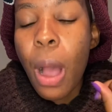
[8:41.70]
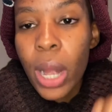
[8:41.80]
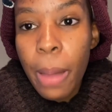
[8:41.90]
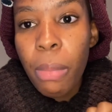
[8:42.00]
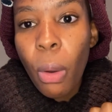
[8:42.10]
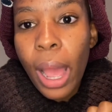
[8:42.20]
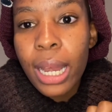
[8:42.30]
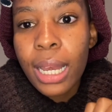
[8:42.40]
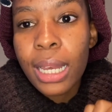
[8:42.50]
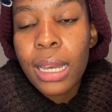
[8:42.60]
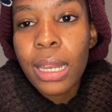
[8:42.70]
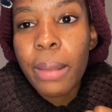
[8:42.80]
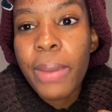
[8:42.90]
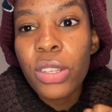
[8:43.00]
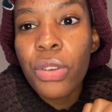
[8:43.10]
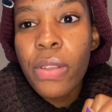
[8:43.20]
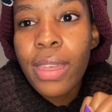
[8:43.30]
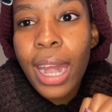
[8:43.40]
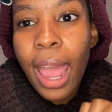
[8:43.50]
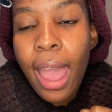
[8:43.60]
number one, the bursary
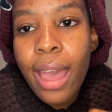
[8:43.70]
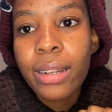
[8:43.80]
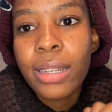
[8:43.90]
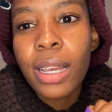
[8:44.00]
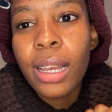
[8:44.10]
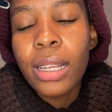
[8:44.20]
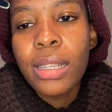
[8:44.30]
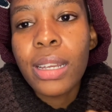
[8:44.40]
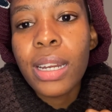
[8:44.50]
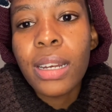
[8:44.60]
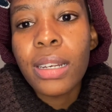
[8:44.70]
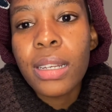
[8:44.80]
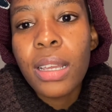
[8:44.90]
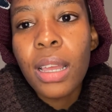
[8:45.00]
that I had didn't